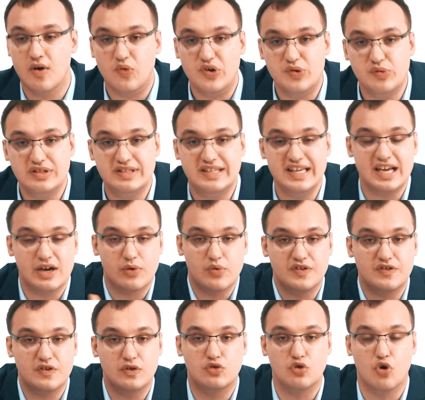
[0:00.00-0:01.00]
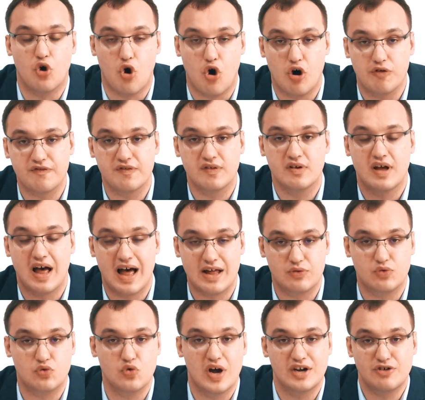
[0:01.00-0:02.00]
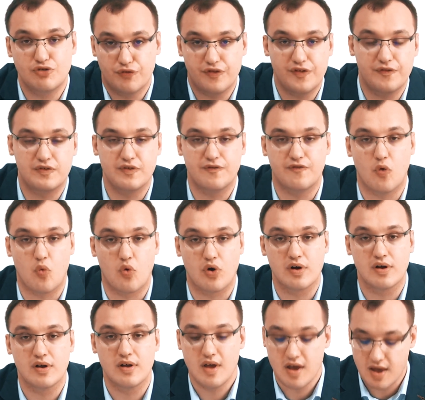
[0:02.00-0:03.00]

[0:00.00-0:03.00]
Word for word: We will decrease it to half, to 154.